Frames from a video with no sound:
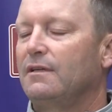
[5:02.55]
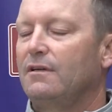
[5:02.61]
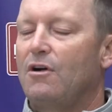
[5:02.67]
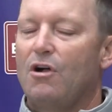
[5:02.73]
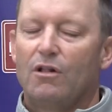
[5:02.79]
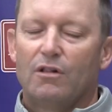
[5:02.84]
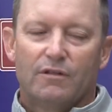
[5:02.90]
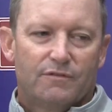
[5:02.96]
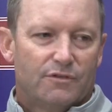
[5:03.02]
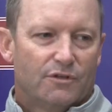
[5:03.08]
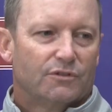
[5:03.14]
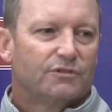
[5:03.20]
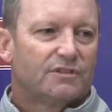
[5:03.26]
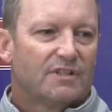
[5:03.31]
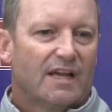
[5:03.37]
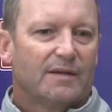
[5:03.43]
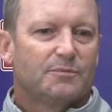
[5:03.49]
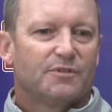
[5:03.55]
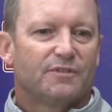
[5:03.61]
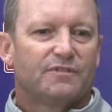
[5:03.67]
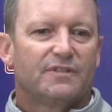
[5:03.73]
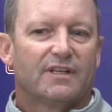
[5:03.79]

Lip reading: all of those types of